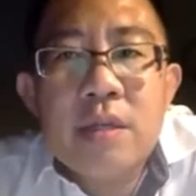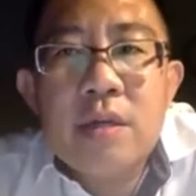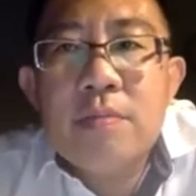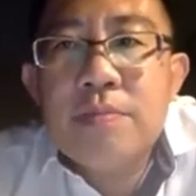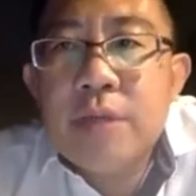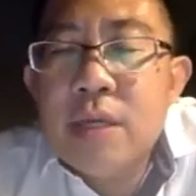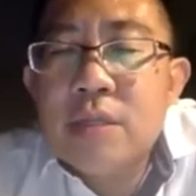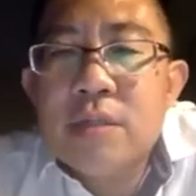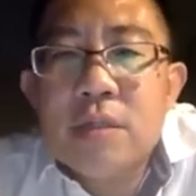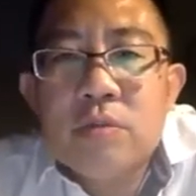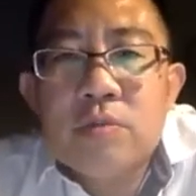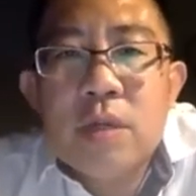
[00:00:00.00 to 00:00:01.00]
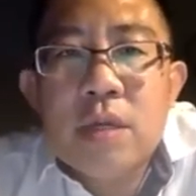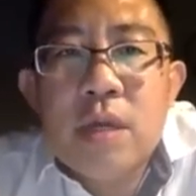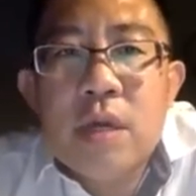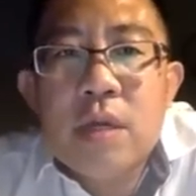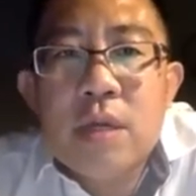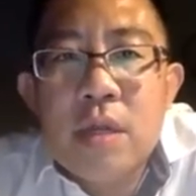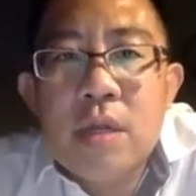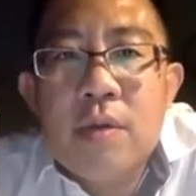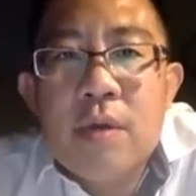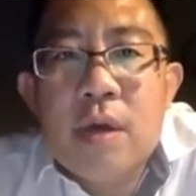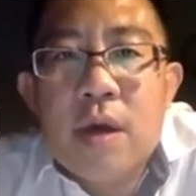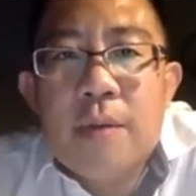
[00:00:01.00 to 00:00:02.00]
in place is really a need
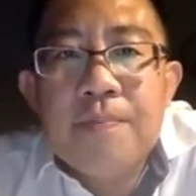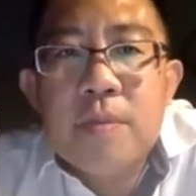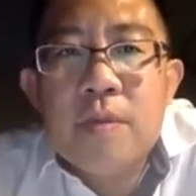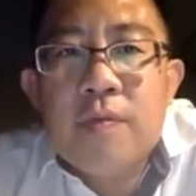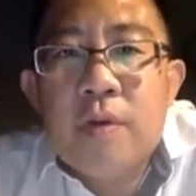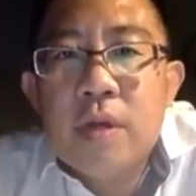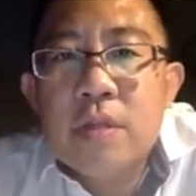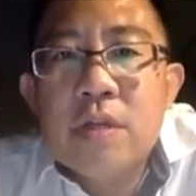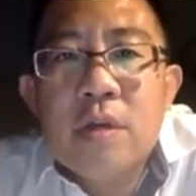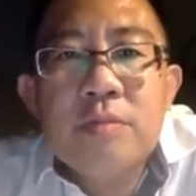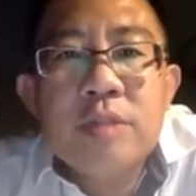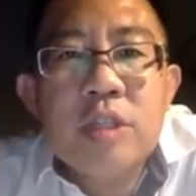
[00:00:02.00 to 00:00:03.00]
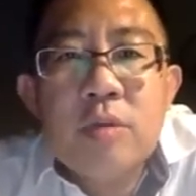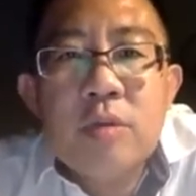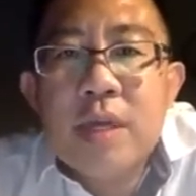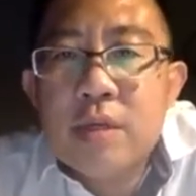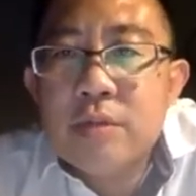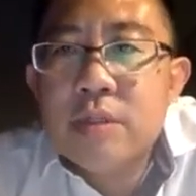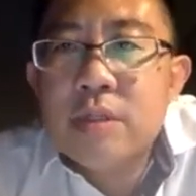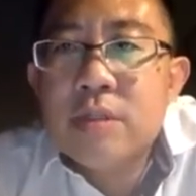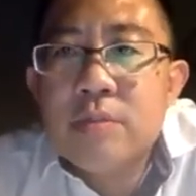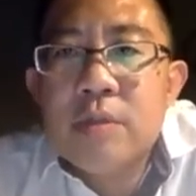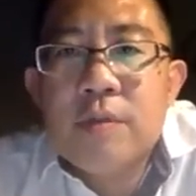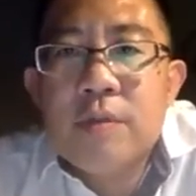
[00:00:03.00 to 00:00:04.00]
for international medical
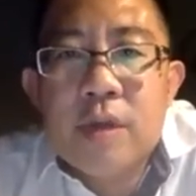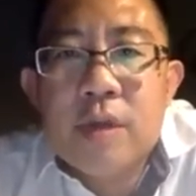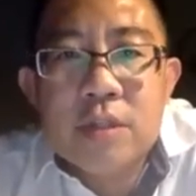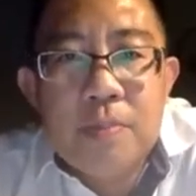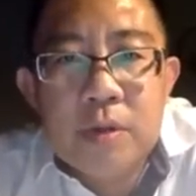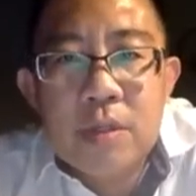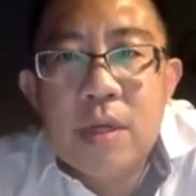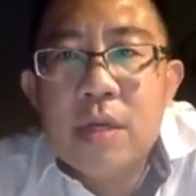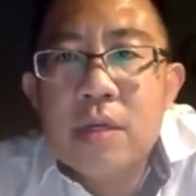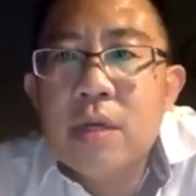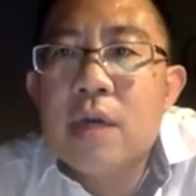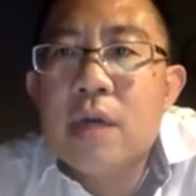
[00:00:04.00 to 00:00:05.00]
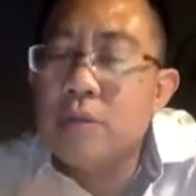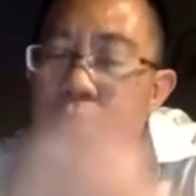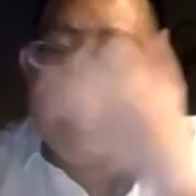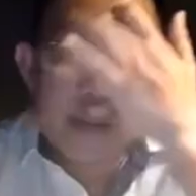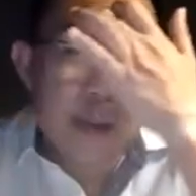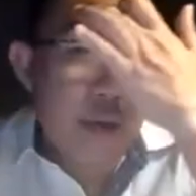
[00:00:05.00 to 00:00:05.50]
system. If you are supporting other countries as a